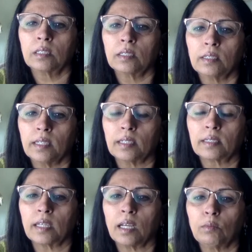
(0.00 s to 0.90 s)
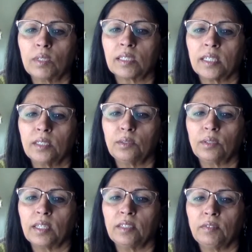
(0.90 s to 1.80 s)
Yes, I will send you
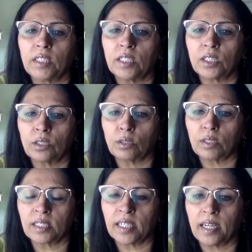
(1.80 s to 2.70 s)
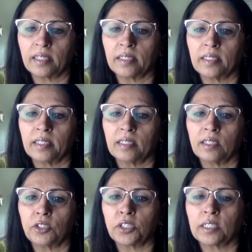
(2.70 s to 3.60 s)
the invitation on Saturday.
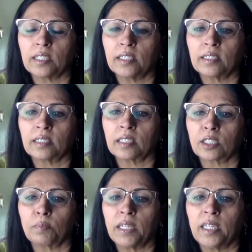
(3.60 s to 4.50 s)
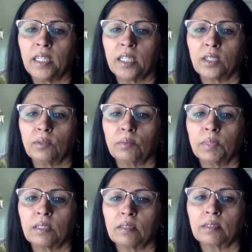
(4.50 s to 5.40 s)
Hanshika is explaining you,
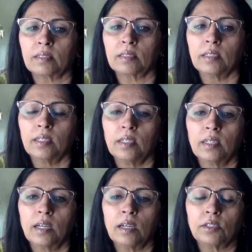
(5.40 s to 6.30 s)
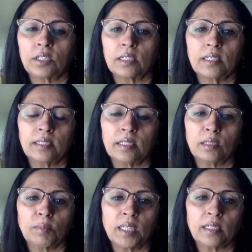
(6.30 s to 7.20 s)
because Hanshika is
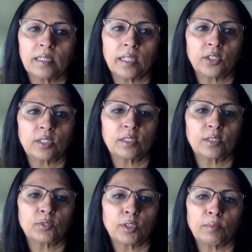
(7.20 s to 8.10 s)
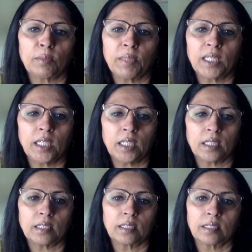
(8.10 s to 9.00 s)
in my sessions from the beginning,
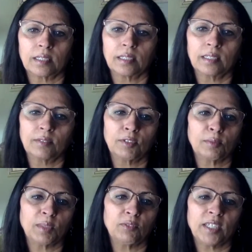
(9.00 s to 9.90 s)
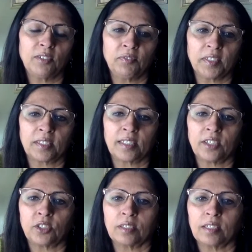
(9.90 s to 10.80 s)
from the very first
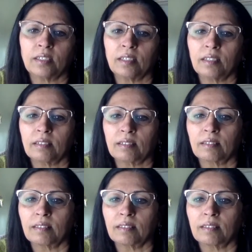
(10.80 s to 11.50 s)
session, I think.